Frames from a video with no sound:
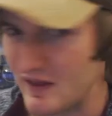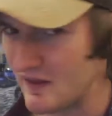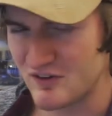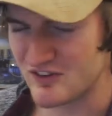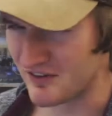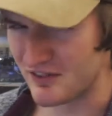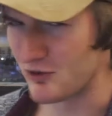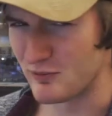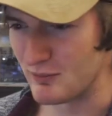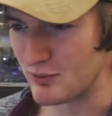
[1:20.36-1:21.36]
And then there's the
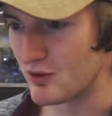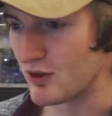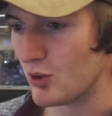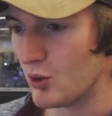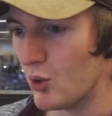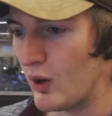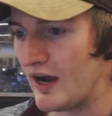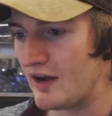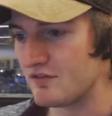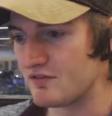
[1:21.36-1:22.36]
third people
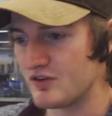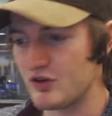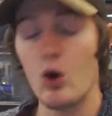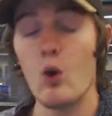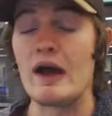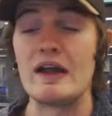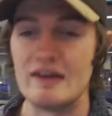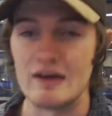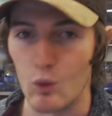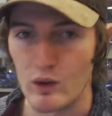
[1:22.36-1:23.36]
who have no
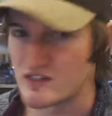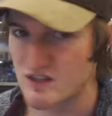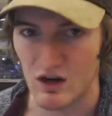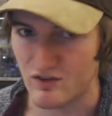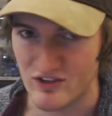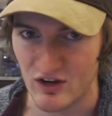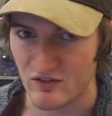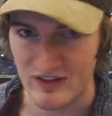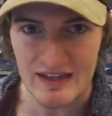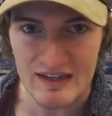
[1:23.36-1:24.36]
idea what stock
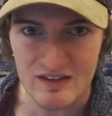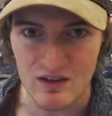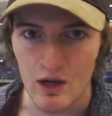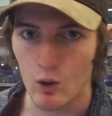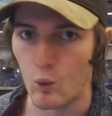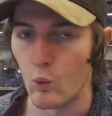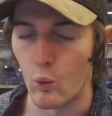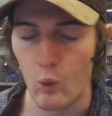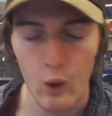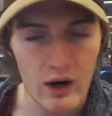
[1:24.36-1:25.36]
photography is,
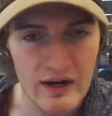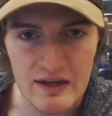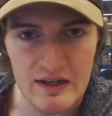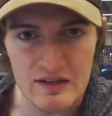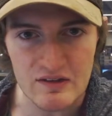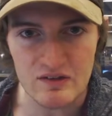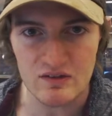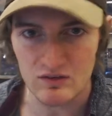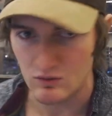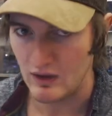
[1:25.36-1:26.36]
what it
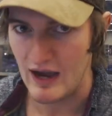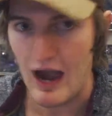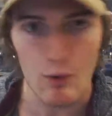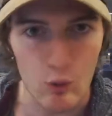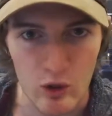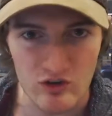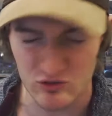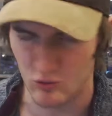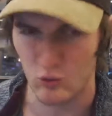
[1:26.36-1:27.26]
is, how it works,